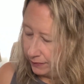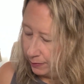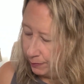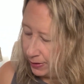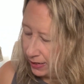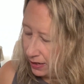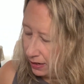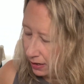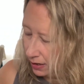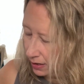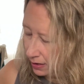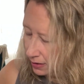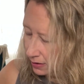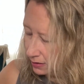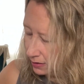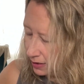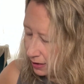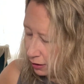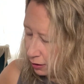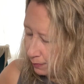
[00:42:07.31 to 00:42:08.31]

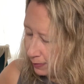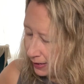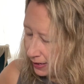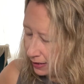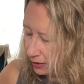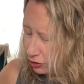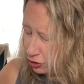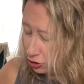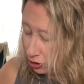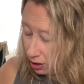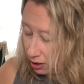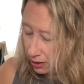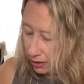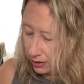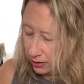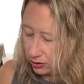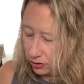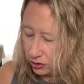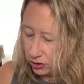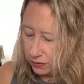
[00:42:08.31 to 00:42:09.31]
because they're being
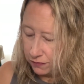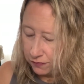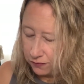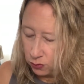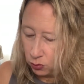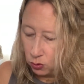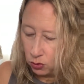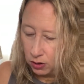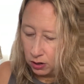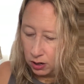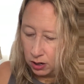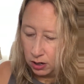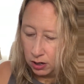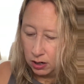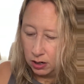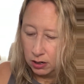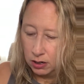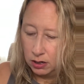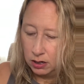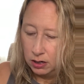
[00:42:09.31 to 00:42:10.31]
judged
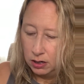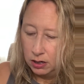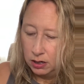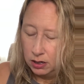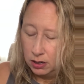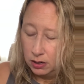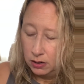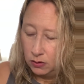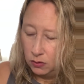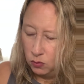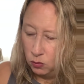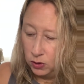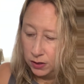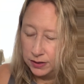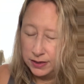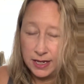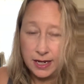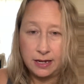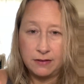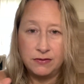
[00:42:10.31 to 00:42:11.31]
for
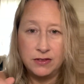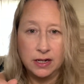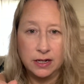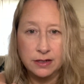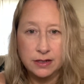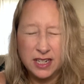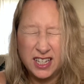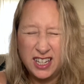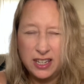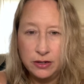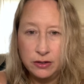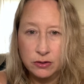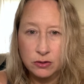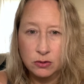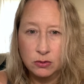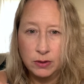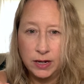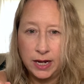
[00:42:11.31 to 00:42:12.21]
what they've done to you.